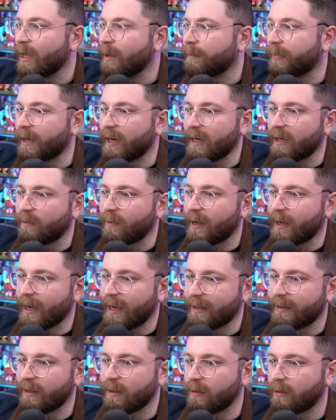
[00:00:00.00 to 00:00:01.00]
But anyway,
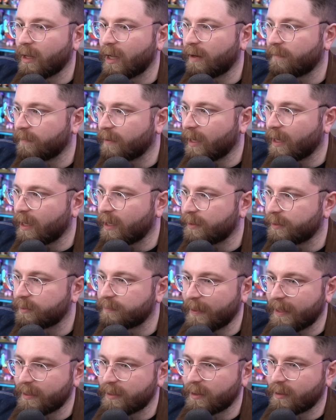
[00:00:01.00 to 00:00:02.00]
I think a lot of guys
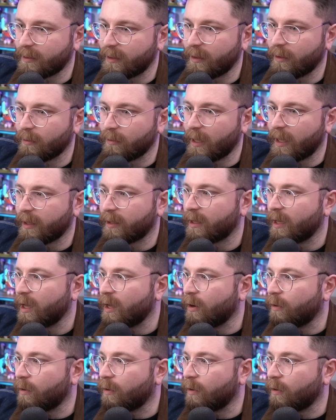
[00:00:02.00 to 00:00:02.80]
basically are like,